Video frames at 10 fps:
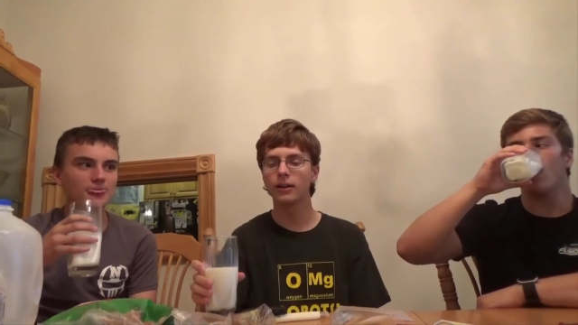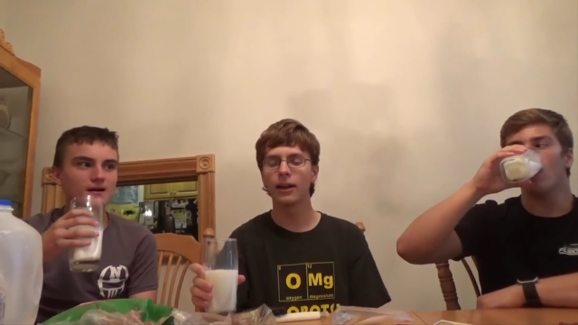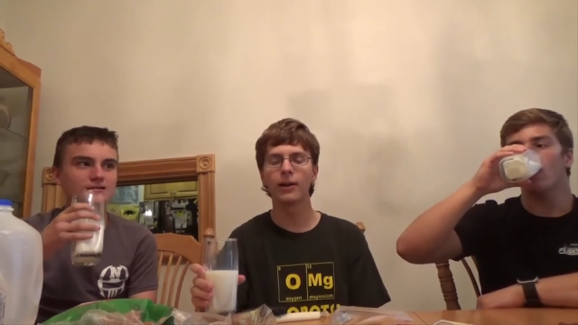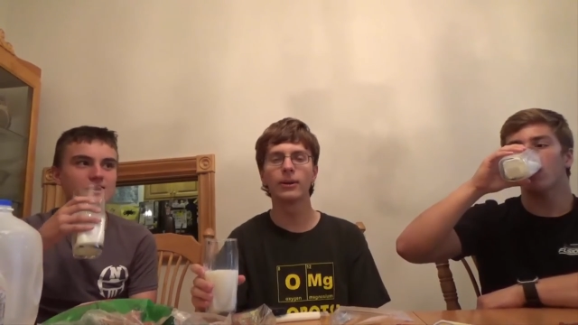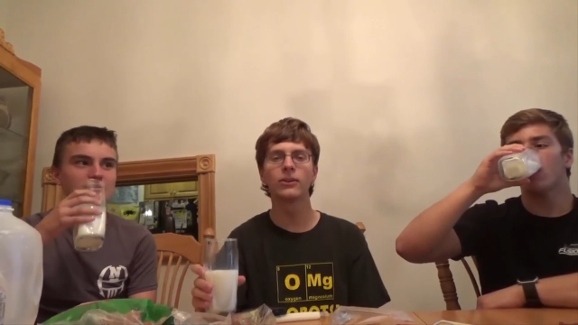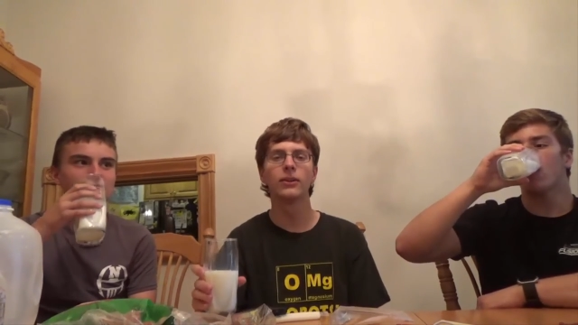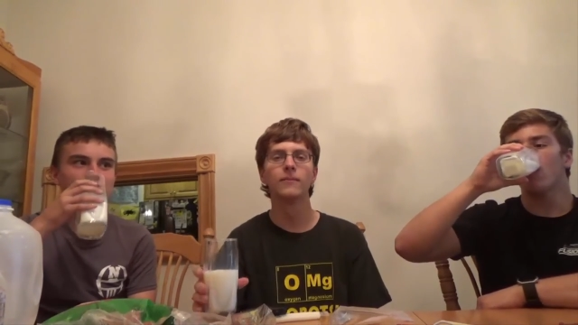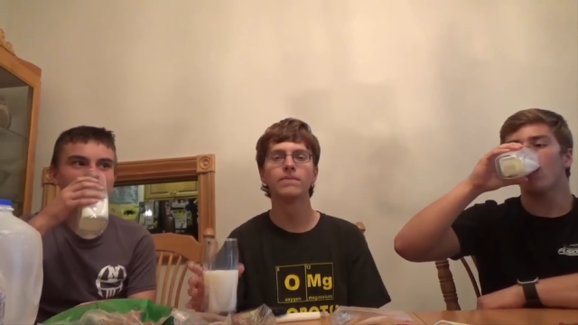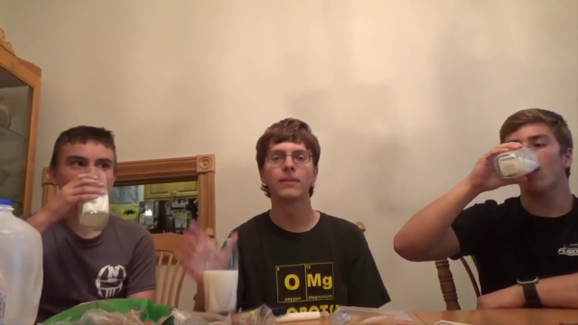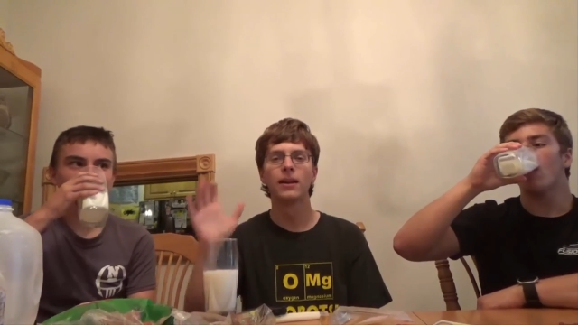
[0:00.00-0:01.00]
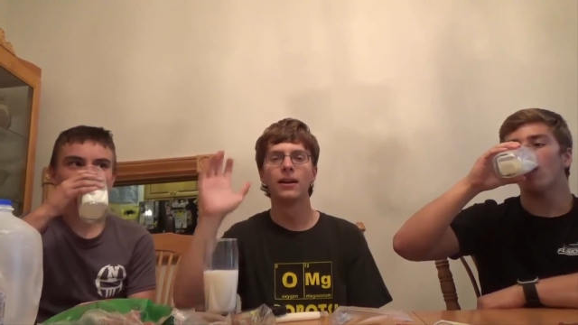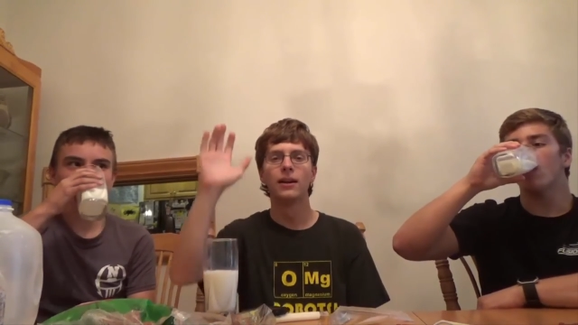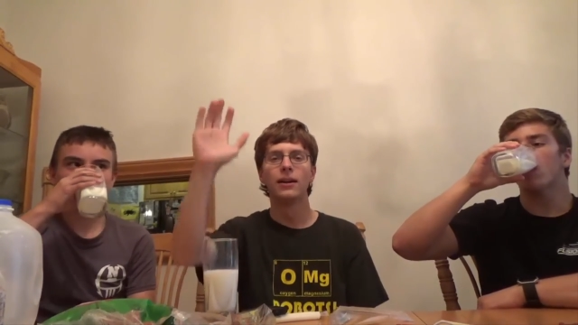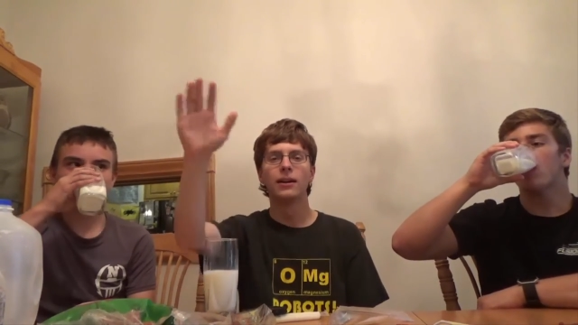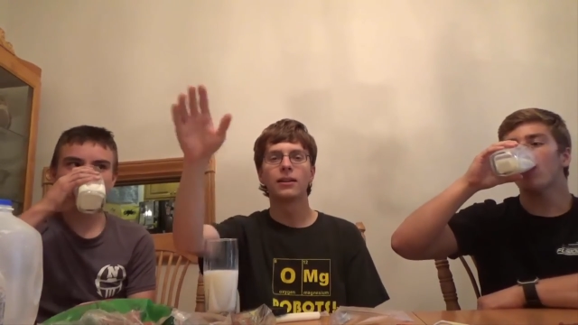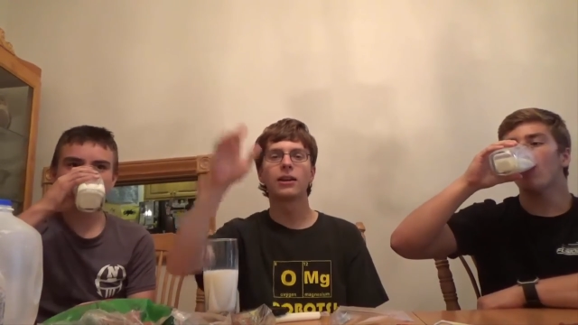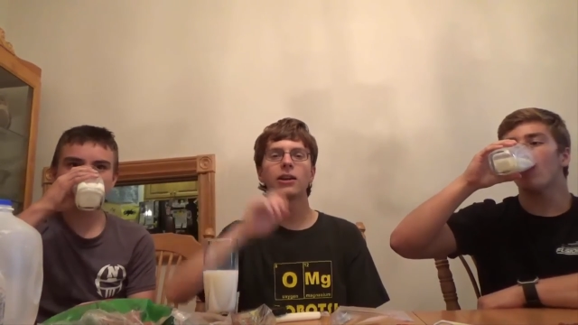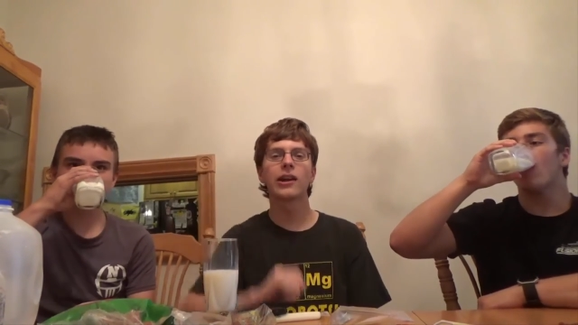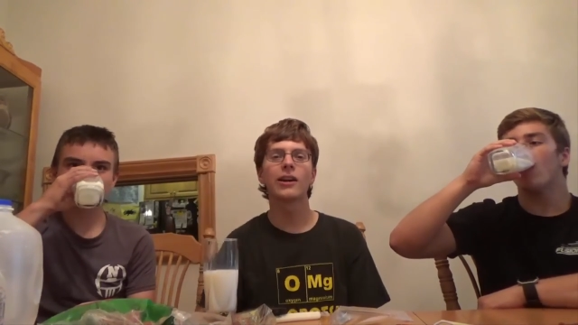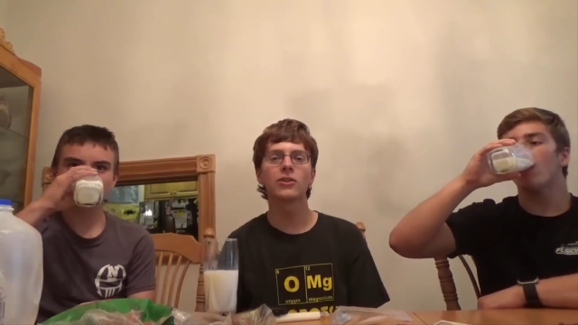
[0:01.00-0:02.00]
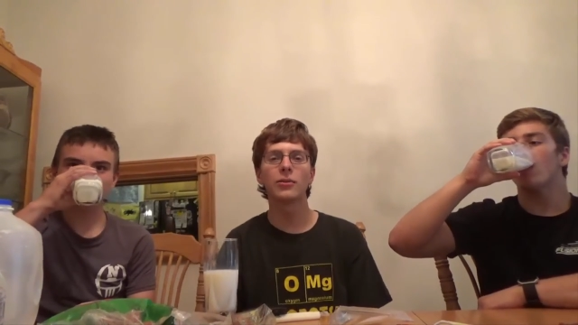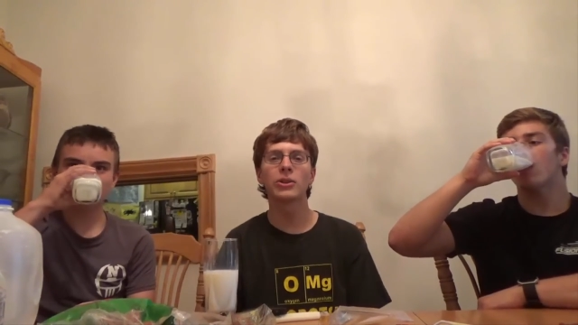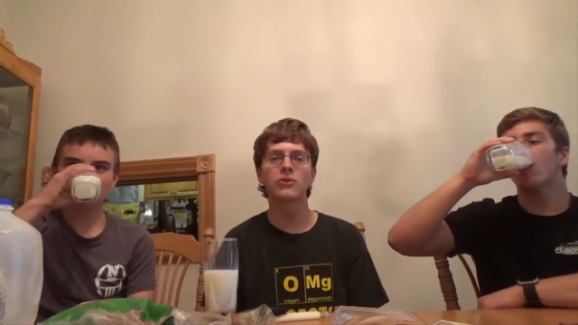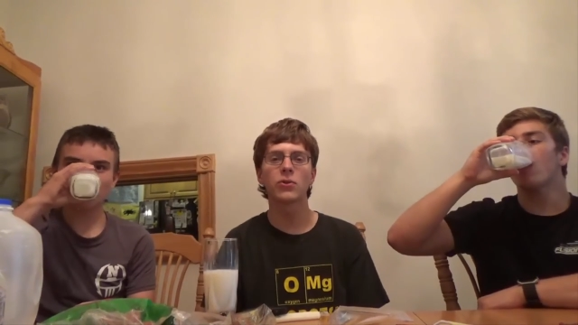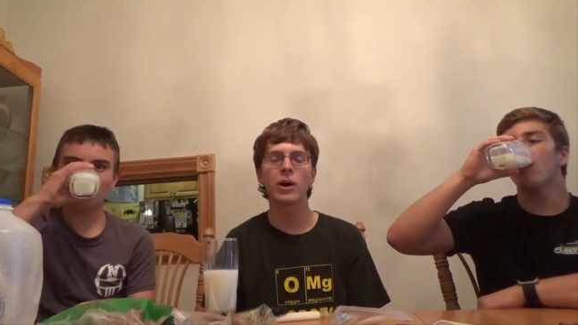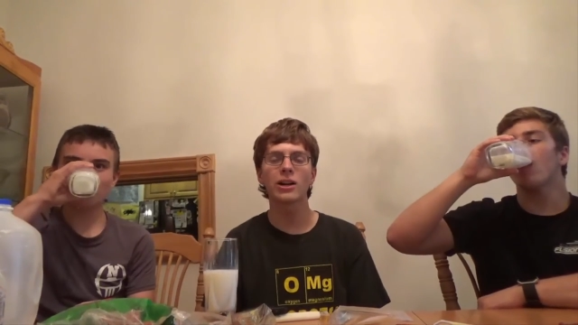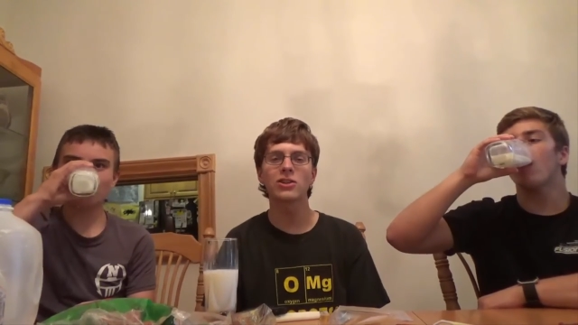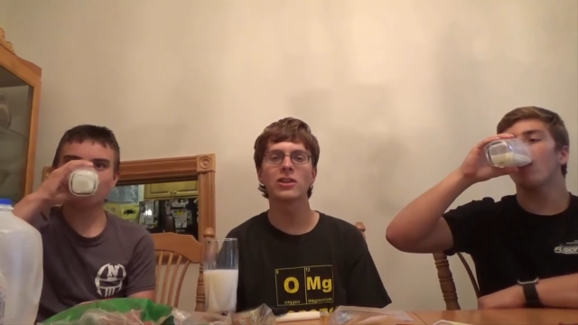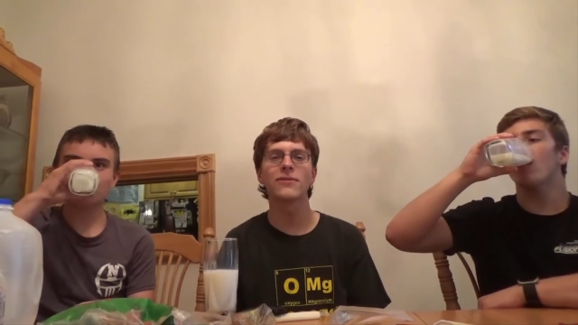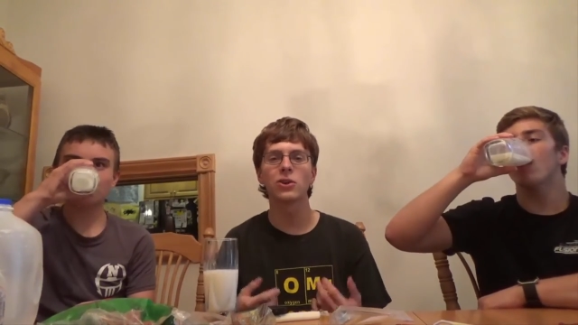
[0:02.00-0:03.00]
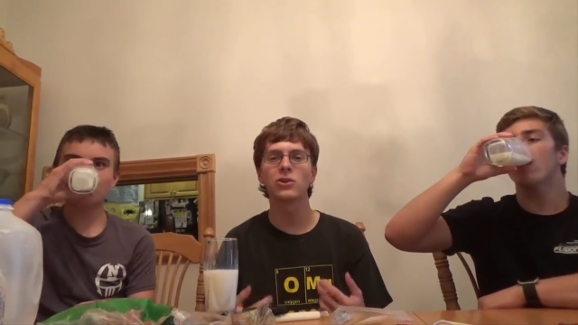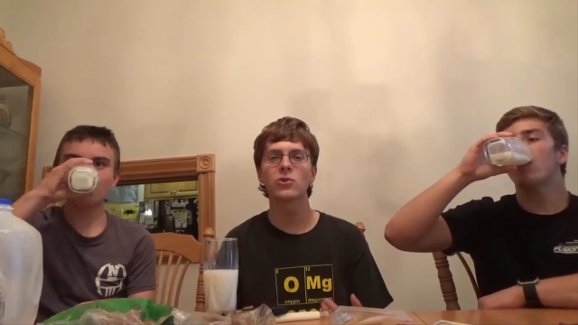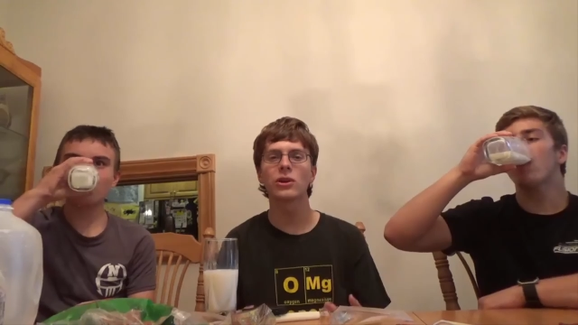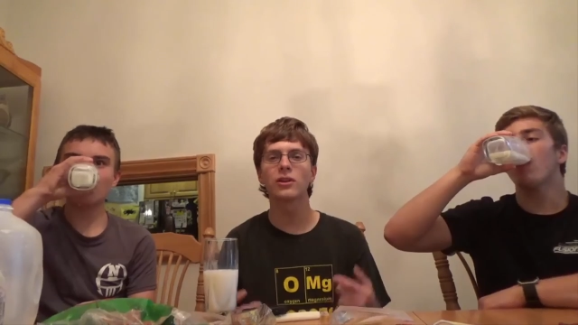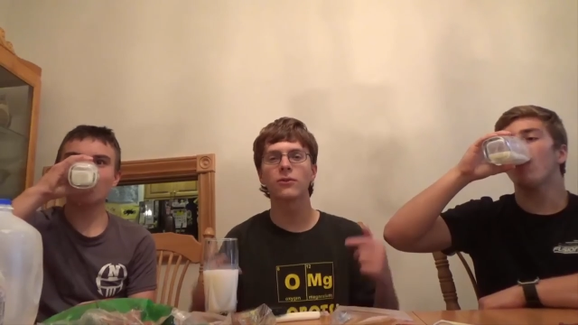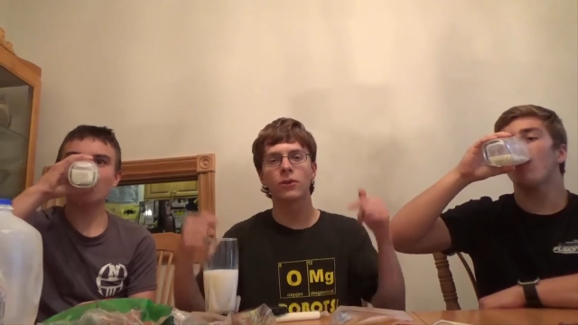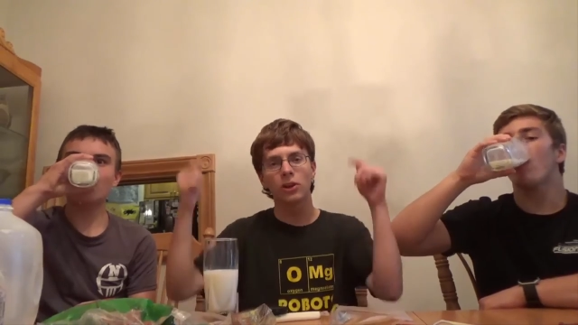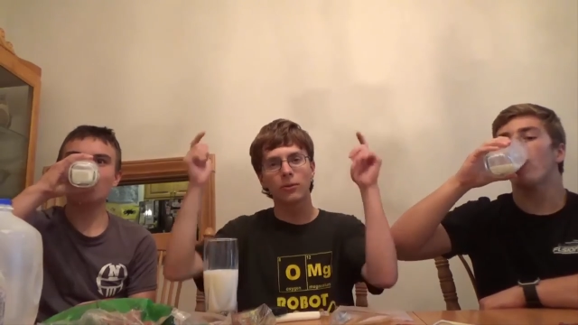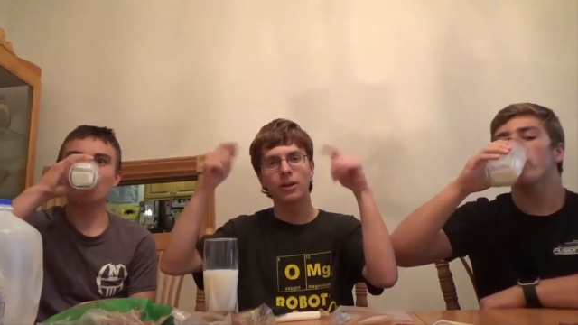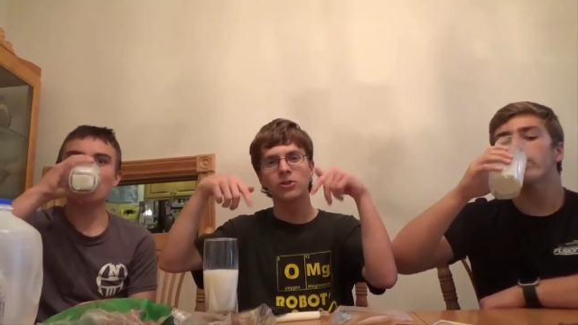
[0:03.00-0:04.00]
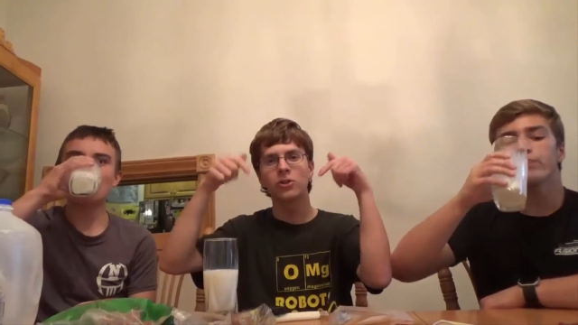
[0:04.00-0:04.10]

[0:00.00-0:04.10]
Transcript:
Speaker 1: anyways, that feels good. Thank you guys so much for watching. If you enjoyed this video, make